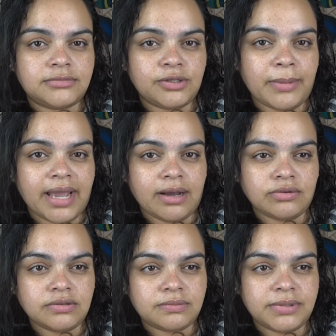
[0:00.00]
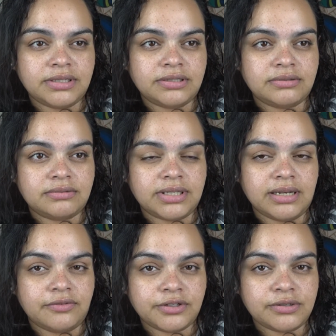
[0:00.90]
to my house, being
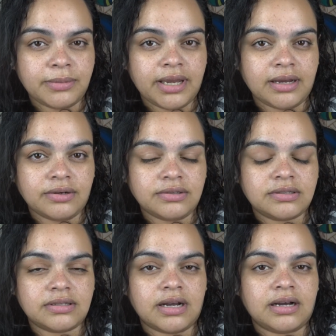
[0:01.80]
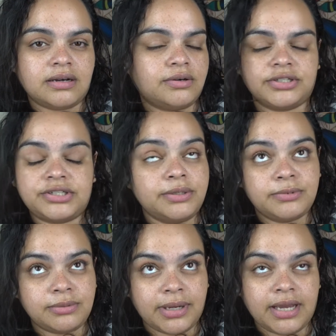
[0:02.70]
delivered to my house or
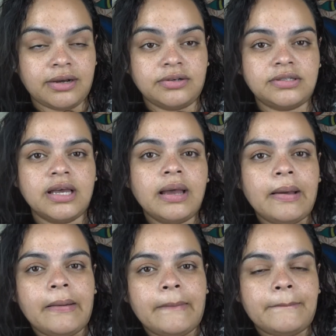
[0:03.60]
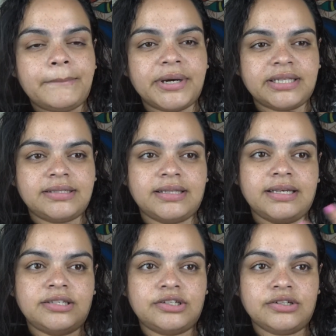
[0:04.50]
shipped to my house, but
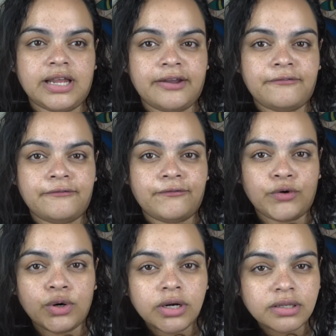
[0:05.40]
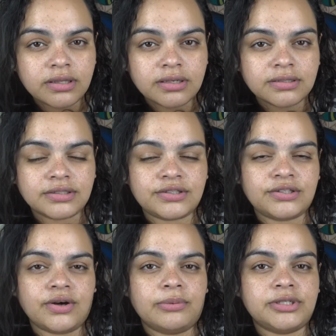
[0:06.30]
today is July 4th,
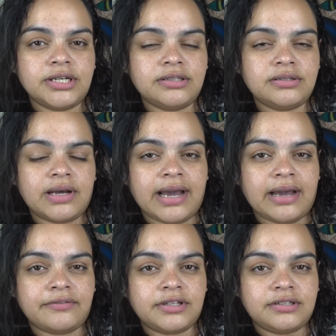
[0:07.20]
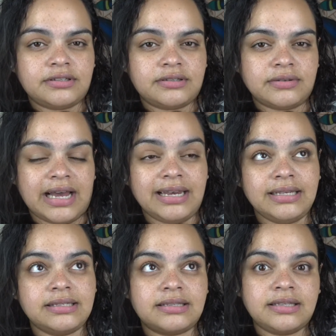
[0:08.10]
so I'm trying to have at
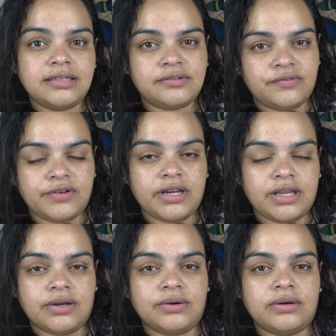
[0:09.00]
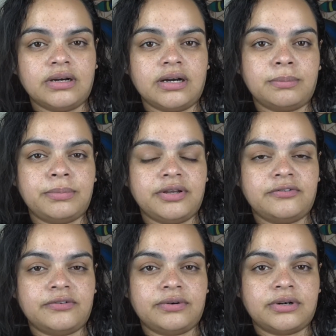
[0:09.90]
least this video up
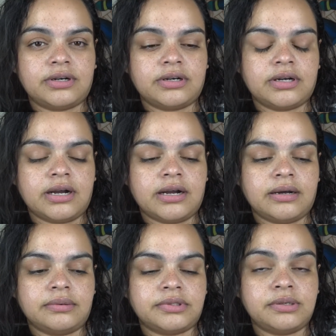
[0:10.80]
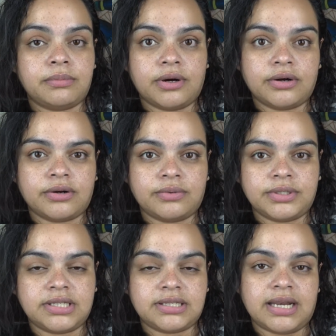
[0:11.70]
before tomorrow,
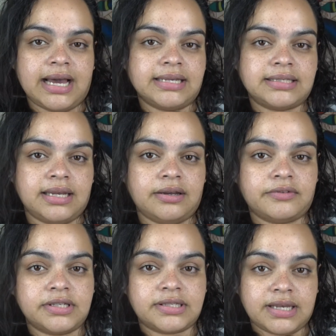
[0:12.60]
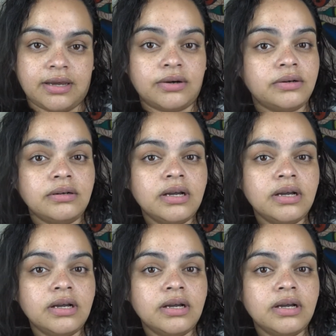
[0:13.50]
which is the last day of the sale,